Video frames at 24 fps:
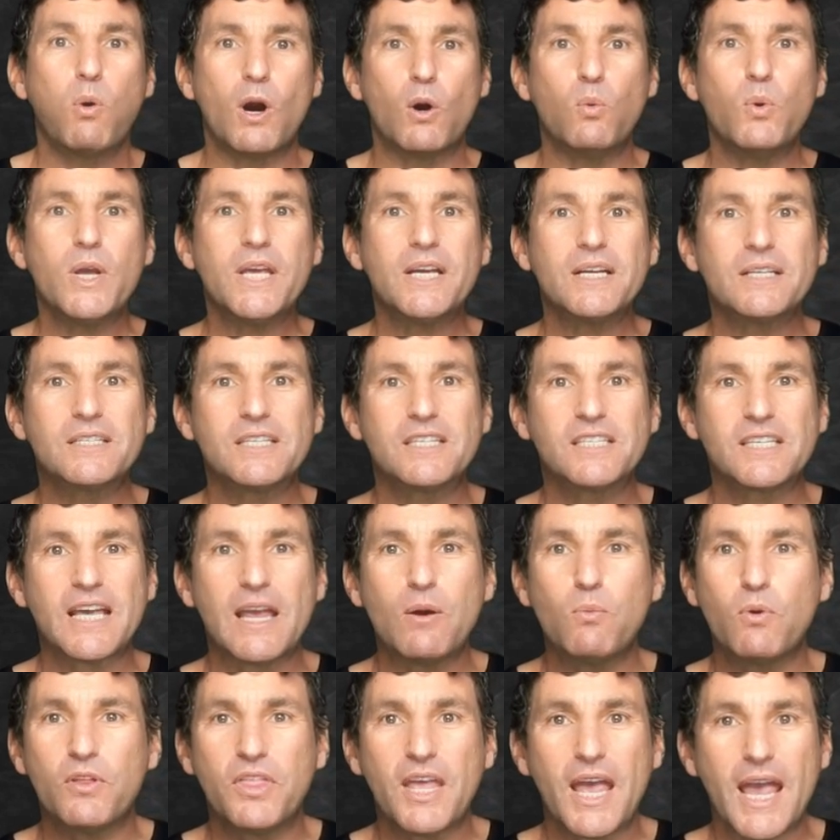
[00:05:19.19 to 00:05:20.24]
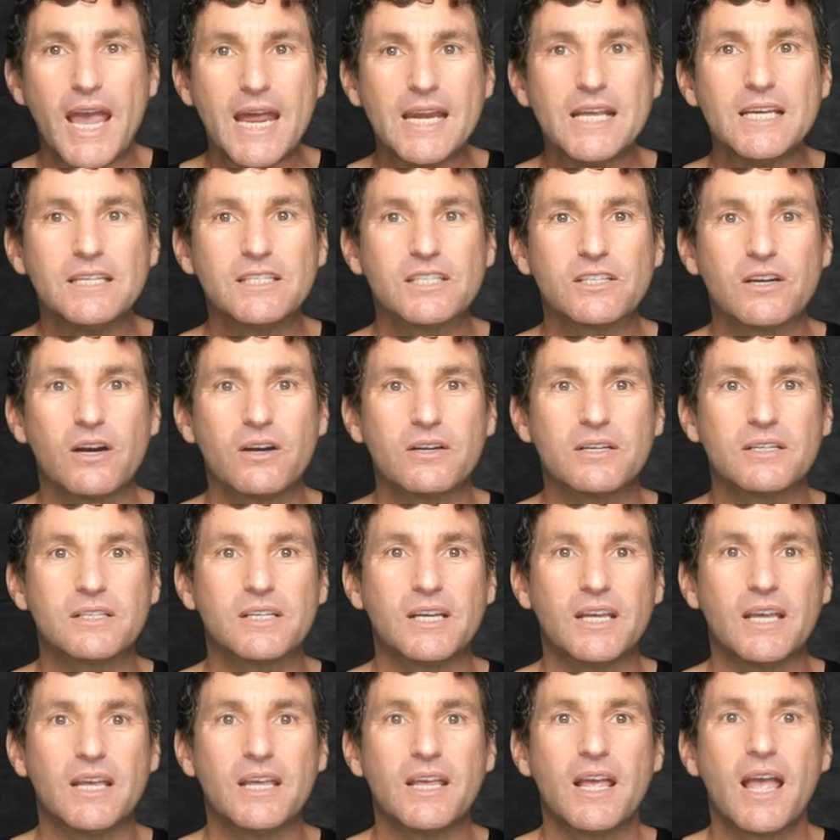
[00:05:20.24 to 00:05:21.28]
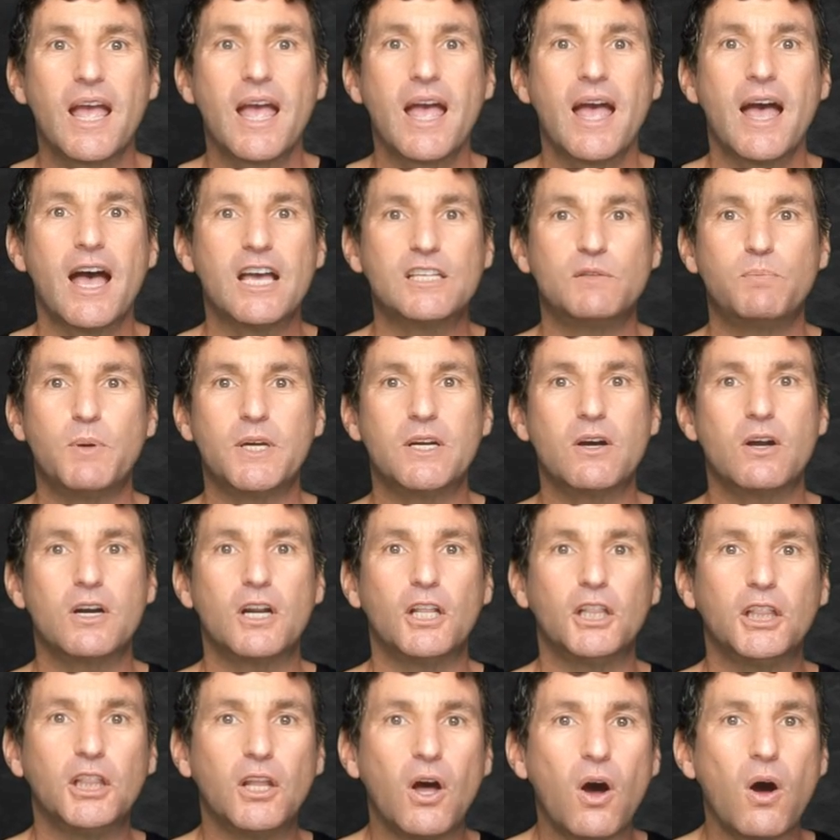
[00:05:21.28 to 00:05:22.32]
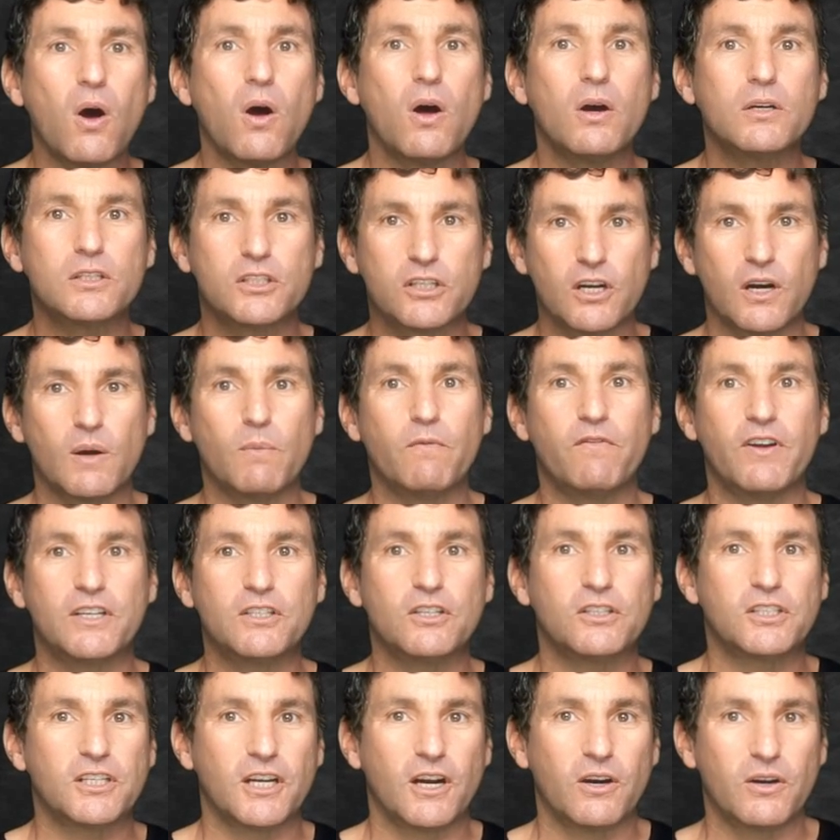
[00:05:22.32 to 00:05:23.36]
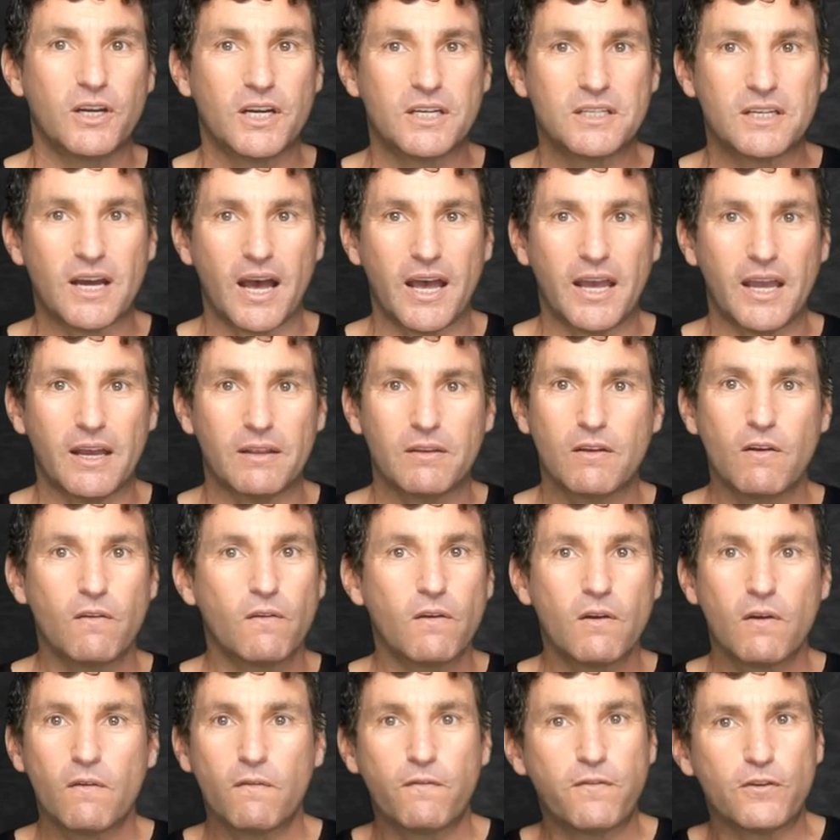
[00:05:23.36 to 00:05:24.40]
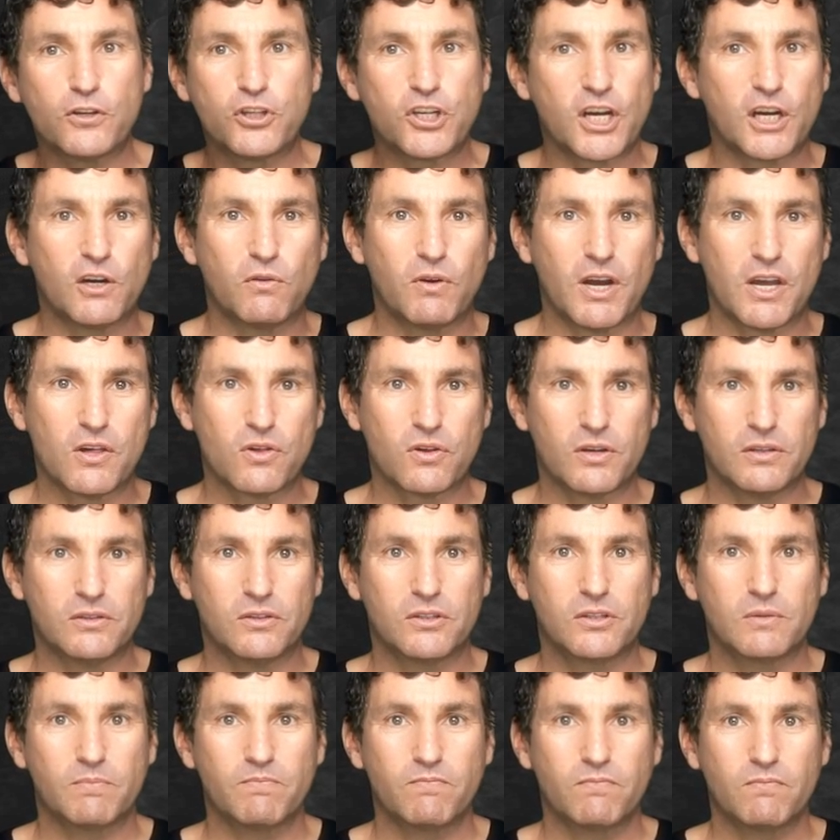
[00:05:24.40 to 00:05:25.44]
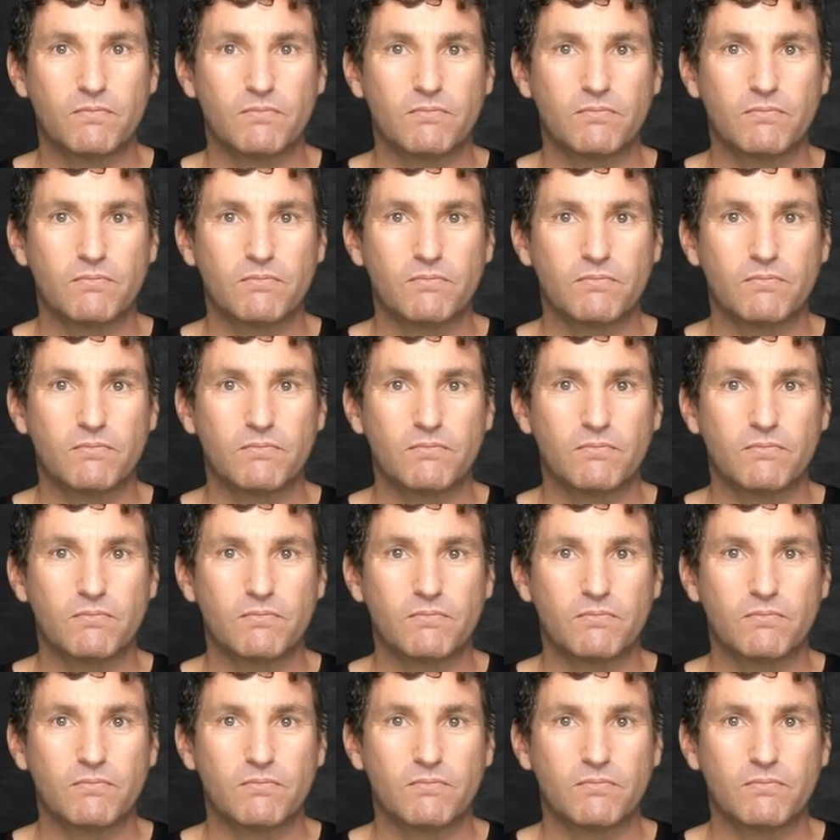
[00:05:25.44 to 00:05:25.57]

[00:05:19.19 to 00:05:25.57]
where we can say with any certainty has been on a long term vegetarian diet for generations.